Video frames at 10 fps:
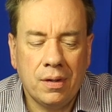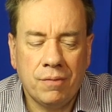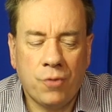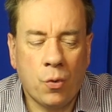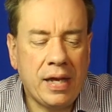
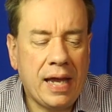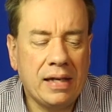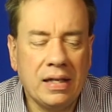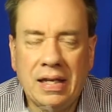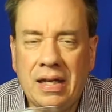
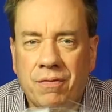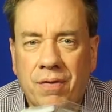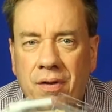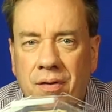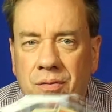48 Leaf
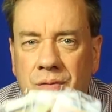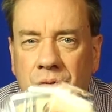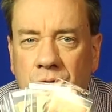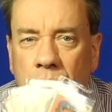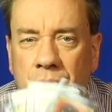
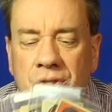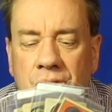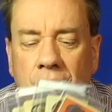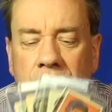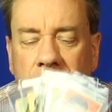
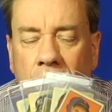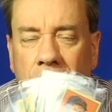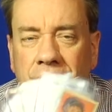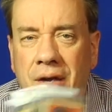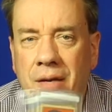Superstars,
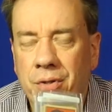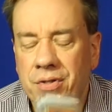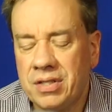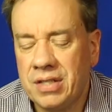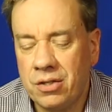Hall of
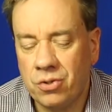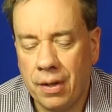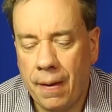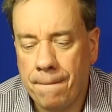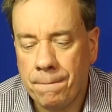Famers,
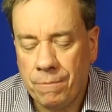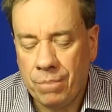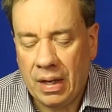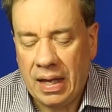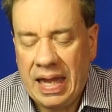etc.
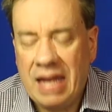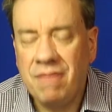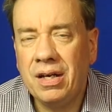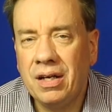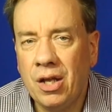
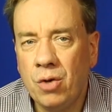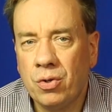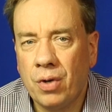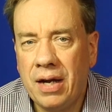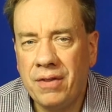Even in low
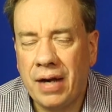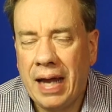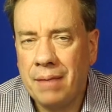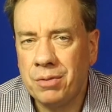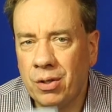grade, they're
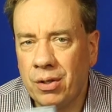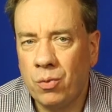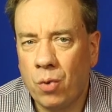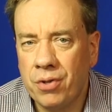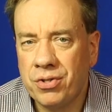absolutely
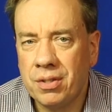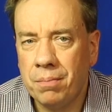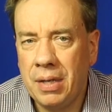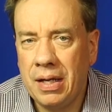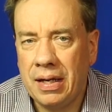worth
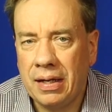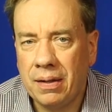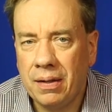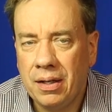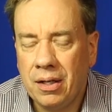submitting,
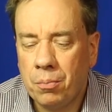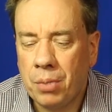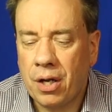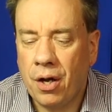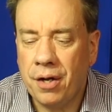
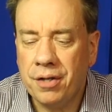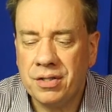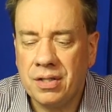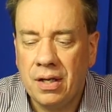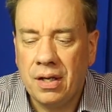because